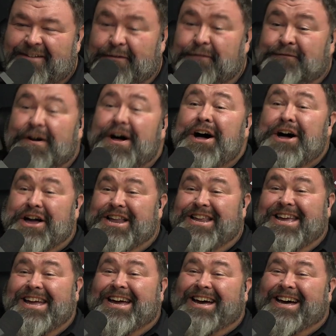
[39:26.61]
for fun,
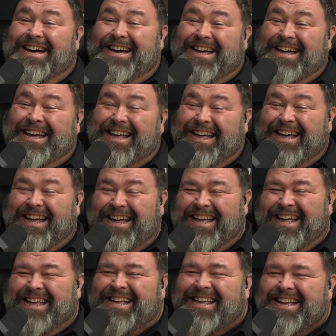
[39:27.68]
yeah.
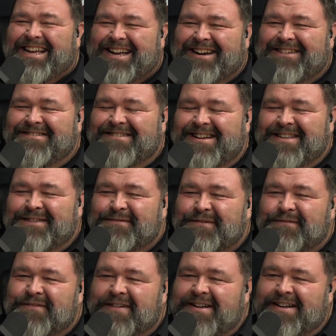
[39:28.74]
he runs
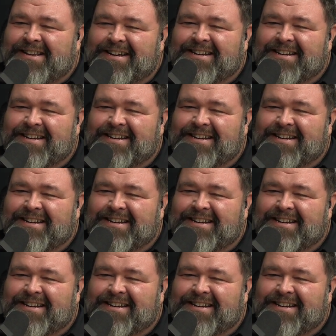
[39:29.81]
for fun,